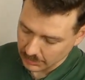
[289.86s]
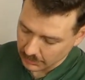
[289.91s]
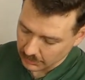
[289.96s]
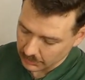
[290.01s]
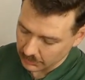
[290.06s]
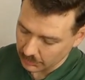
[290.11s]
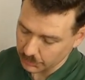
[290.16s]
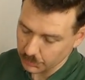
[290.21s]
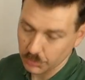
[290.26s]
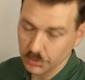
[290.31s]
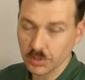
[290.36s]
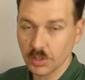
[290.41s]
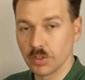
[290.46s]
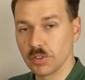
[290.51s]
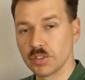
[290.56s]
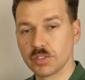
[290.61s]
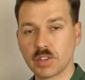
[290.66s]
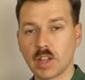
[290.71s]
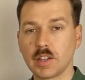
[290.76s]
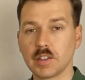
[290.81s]
this was still
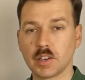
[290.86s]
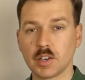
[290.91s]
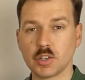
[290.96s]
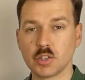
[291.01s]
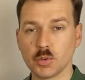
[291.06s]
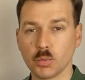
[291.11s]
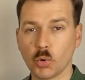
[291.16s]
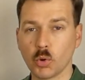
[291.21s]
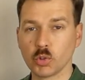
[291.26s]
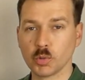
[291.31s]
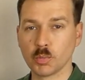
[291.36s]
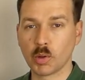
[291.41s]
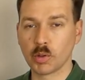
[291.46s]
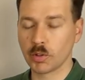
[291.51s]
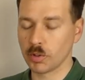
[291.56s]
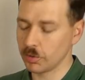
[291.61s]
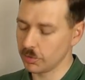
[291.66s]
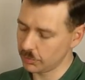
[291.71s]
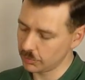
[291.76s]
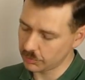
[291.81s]
the standard issue water
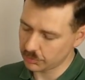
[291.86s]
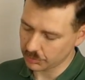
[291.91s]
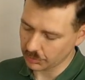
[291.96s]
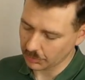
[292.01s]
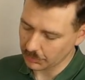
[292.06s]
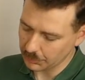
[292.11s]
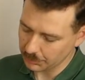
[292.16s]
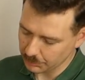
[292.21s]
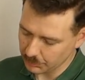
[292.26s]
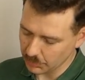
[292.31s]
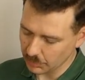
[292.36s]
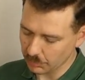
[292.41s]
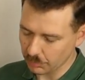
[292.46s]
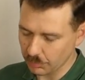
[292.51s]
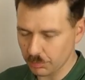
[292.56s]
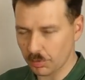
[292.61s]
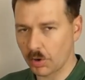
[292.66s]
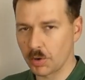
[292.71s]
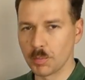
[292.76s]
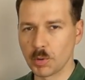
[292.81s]
bottle. So
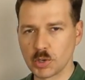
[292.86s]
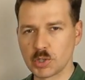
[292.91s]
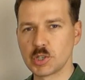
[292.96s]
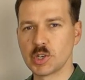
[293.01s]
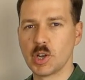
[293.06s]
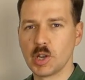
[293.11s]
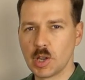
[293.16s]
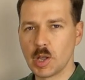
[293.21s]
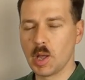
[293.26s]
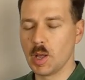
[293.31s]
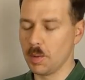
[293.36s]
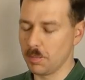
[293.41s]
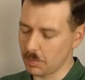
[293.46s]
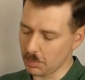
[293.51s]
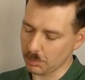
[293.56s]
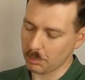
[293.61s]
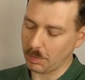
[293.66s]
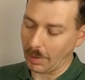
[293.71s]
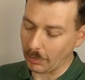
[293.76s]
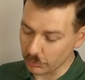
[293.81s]
very much
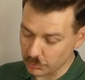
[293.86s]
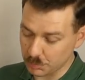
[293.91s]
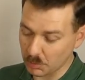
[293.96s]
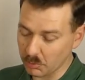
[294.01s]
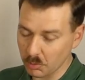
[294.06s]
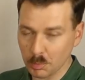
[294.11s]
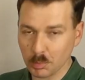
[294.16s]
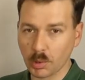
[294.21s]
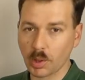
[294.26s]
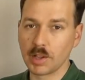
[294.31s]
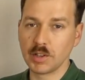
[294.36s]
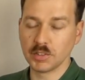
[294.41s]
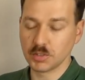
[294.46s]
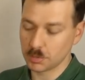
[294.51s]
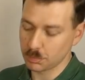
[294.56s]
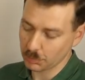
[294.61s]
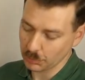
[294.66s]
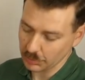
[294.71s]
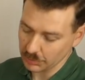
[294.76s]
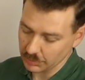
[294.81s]
about to be
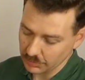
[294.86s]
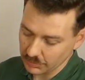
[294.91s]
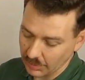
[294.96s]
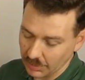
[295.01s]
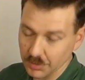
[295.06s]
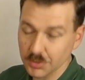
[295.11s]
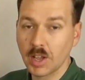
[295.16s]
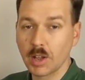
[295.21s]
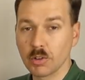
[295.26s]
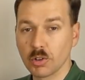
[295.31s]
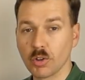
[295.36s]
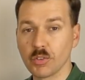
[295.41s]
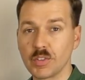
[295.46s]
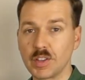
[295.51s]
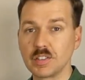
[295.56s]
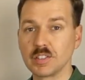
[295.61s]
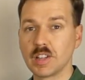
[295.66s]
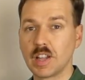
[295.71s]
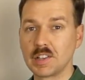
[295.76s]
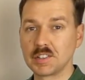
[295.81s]
replaced, but that's how long
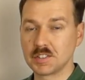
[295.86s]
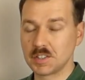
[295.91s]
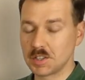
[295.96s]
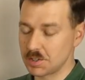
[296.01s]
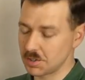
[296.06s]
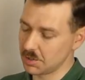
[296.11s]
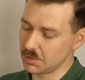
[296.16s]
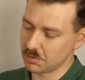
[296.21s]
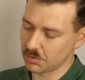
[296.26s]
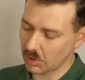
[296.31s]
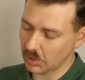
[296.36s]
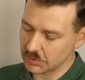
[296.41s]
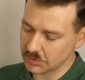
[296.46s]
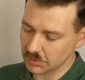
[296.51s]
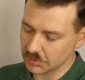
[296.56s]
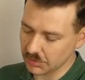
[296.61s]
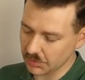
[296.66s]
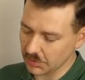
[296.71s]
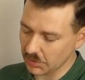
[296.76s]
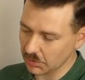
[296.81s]
this lasted, right
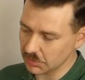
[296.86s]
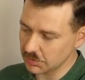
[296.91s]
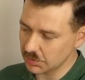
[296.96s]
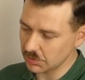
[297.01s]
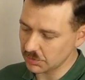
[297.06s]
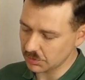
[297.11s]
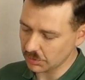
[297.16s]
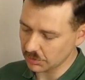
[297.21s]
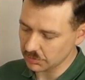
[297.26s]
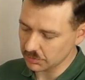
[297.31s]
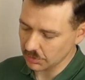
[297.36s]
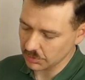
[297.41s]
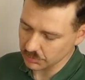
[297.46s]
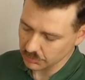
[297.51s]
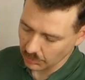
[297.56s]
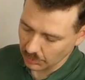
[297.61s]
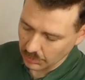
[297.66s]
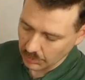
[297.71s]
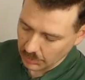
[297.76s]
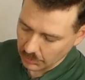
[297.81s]
into the 1960s.
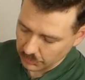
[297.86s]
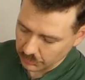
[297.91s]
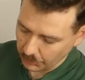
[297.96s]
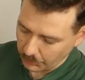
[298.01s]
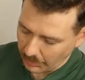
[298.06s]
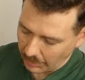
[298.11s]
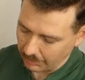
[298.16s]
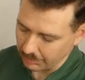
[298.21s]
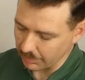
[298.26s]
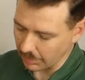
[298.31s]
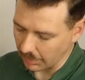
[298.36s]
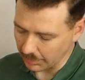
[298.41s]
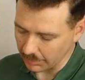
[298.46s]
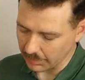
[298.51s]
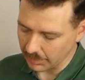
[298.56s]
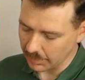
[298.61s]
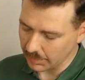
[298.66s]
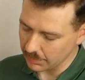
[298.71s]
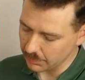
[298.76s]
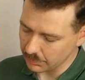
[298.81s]
So we have that
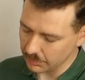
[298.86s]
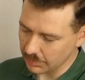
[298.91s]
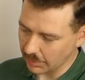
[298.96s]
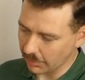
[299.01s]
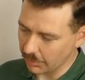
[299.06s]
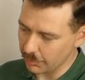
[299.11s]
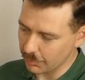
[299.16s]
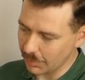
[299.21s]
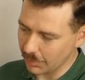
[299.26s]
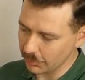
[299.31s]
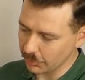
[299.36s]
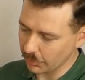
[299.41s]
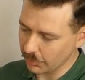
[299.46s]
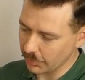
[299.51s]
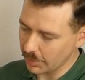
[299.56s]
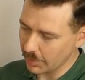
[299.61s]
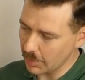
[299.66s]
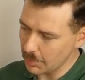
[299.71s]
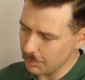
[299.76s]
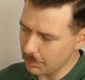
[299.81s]
here carried around on
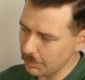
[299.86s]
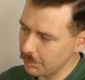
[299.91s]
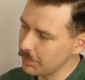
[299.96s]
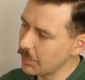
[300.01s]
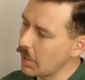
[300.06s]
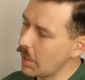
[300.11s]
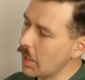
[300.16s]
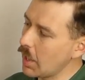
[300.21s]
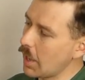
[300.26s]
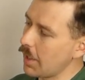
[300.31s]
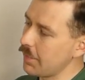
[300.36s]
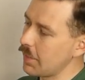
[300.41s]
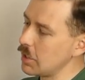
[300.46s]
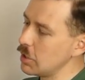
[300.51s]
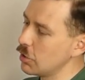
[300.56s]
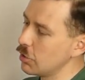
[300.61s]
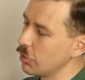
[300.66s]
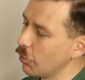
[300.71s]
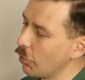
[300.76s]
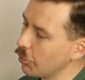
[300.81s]
the hip. And then
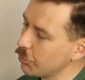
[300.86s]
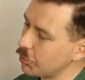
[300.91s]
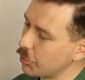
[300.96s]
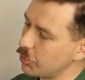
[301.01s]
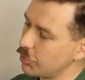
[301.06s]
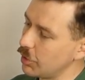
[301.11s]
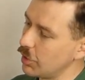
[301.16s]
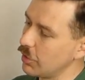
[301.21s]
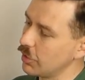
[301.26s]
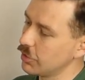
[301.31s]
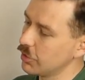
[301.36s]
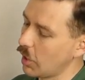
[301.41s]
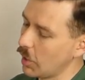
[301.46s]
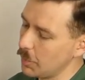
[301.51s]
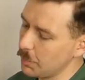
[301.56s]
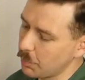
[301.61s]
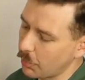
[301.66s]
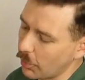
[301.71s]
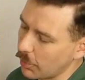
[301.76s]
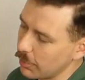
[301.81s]
you can also see the
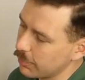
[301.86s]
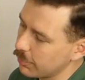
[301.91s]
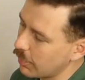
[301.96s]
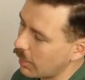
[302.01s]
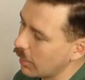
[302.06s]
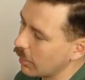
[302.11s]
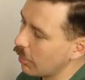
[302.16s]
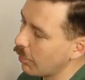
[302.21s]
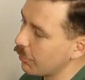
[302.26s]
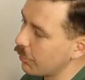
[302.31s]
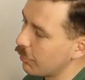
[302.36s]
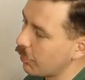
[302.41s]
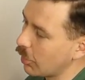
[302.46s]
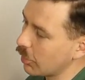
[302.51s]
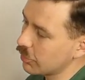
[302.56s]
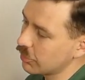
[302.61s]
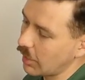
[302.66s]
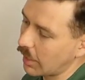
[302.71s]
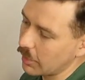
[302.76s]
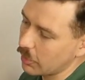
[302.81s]
side profile of the
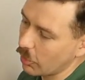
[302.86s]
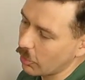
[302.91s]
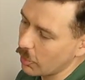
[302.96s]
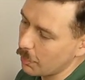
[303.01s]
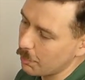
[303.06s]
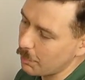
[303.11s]
rucksack on the